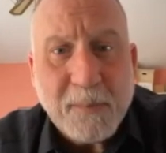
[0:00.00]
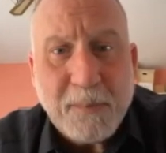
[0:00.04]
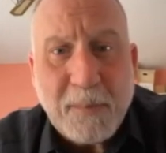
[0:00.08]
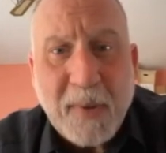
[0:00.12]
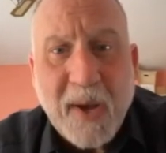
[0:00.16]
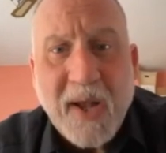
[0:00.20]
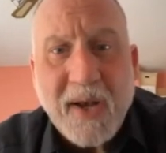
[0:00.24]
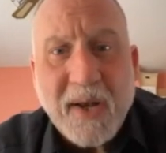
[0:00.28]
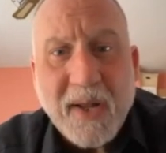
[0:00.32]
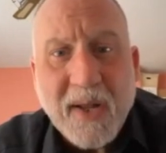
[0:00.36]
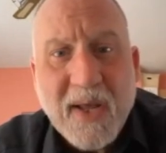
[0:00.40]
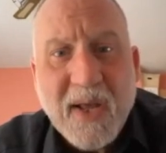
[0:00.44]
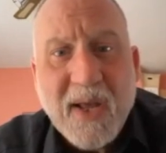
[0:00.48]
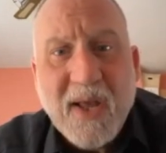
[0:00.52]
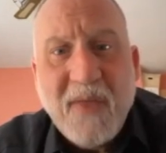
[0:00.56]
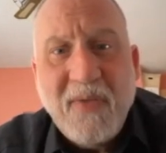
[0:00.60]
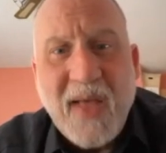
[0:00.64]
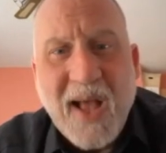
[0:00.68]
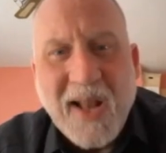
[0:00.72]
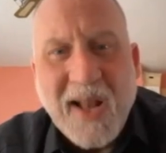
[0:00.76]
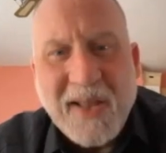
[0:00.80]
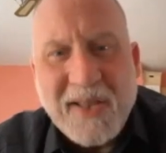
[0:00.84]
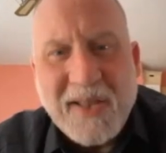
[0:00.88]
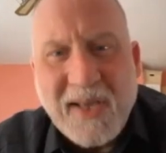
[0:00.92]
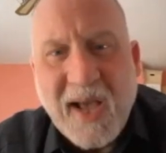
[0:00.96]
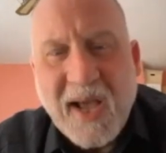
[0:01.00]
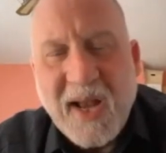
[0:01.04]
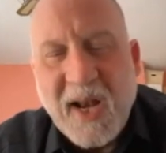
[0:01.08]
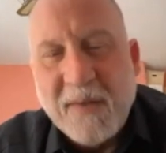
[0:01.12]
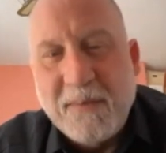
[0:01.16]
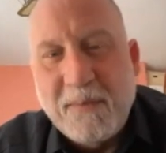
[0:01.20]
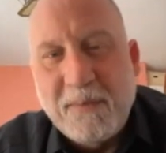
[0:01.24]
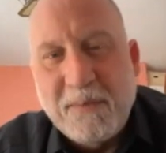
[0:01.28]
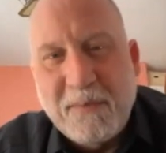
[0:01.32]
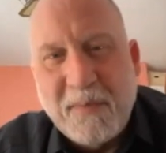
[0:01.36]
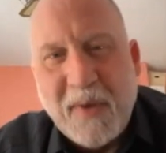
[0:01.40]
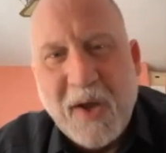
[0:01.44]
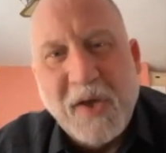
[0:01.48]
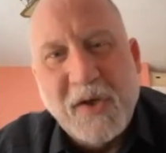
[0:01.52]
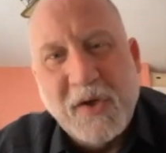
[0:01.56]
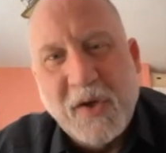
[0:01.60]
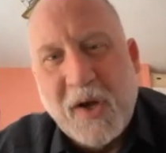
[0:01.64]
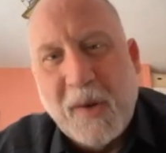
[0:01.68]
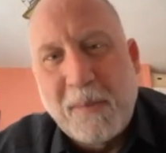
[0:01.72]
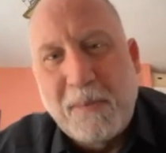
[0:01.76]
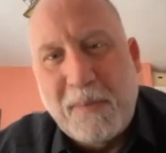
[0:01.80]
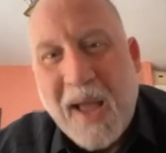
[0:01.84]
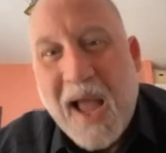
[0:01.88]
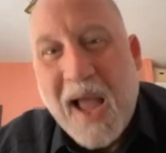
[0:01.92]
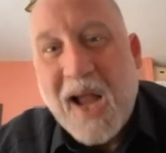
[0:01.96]
But that's kind of my sort
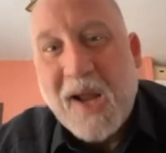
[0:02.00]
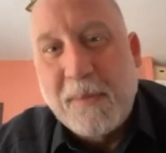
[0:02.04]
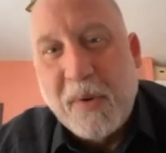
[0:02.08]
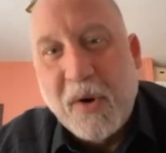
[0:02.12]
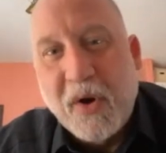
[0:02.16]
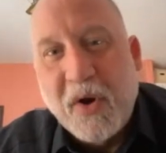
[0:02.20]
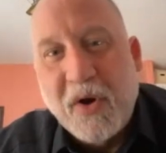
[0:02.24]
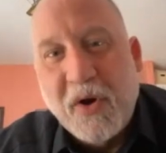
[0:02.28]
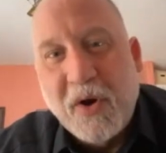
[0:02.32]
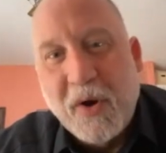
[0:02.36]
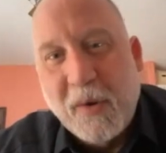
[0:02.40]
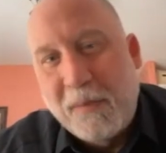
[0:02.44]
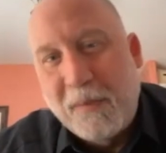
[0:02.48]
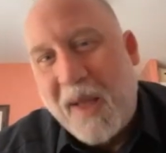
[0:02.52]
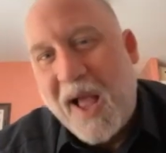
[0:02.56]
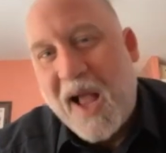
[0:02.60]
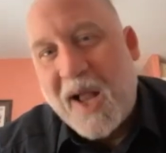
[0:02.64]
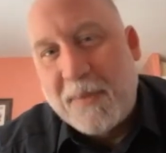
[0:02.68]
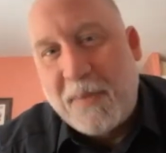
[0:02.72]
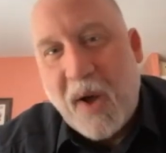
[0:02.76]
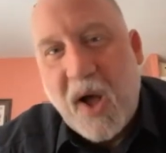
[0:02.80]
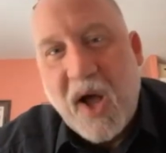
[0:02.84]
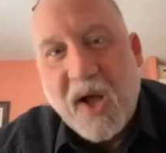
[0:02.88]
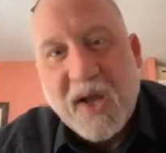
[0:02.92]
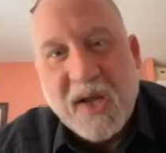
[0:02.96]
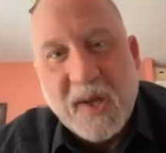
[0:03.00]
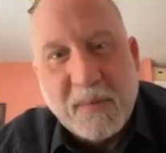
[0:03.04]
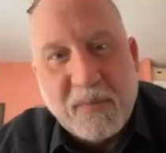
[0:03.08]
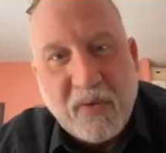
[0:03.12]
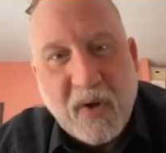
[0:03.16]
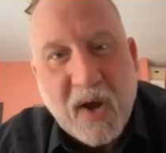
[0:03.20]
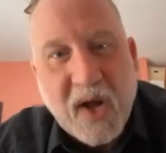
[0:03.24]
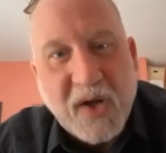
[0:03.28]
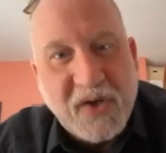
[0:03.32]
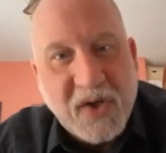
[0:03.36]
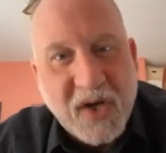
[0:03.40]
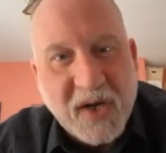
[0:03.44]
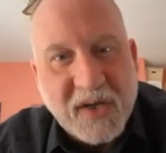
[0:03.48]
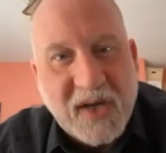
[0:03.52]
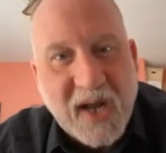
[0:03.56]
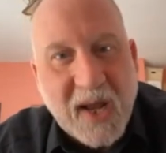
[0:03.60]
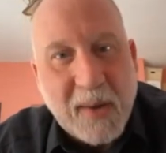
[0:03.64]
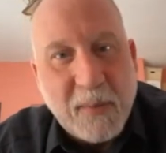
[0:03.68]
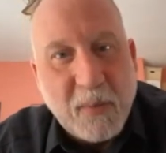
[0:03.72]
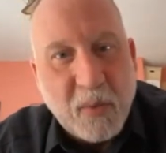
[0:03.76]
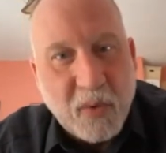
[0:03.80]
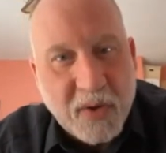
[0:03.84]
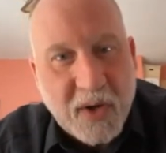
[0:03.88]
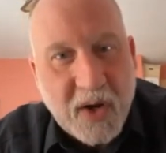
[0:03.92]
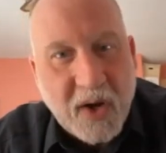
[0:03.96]
of back burner, back pocket project
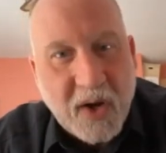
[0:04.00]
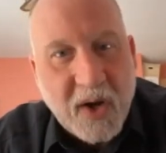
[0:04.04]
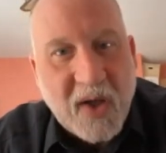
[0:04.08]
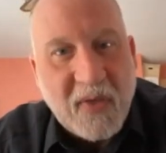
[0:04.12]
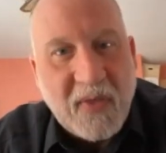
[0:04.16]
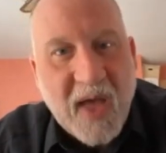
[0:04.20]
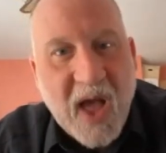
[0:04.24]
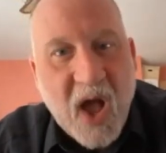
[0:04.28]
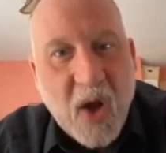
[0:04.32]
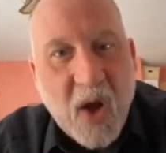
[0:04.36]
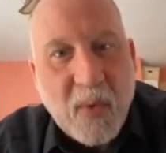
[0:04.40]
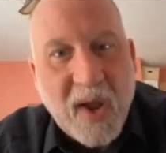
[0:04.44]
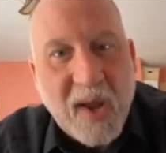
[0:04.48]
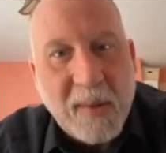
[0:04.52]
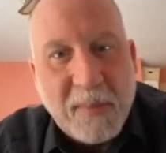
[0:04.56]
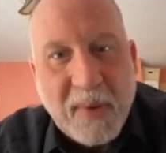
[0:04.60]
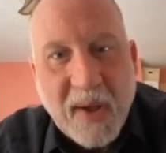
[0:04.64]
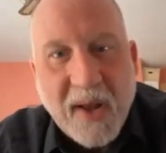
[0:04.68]
I'm working on that way.